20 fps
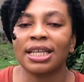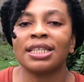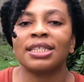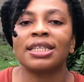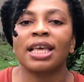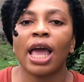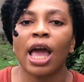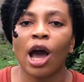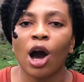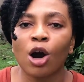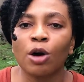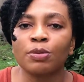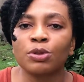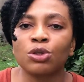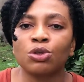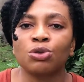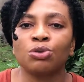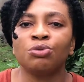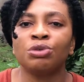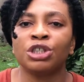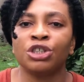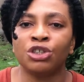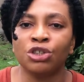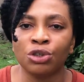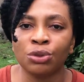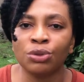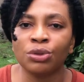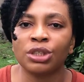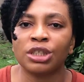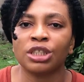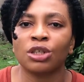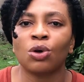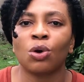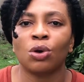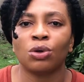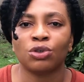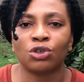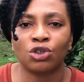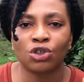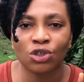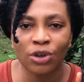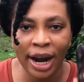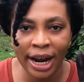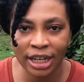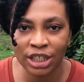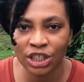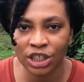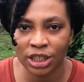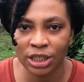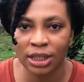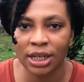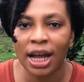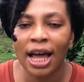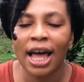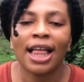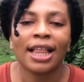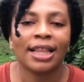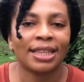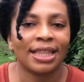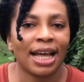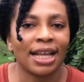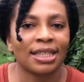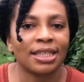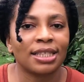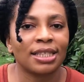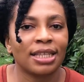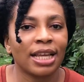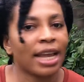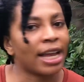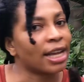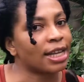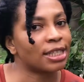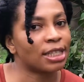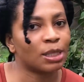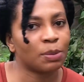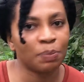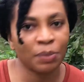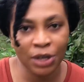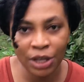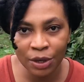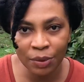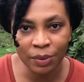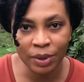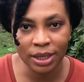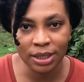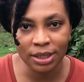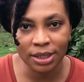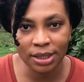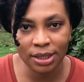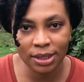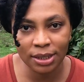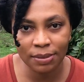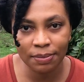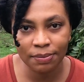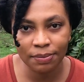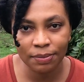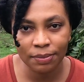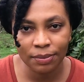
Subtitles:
It helps to reduce the contraction that they experience.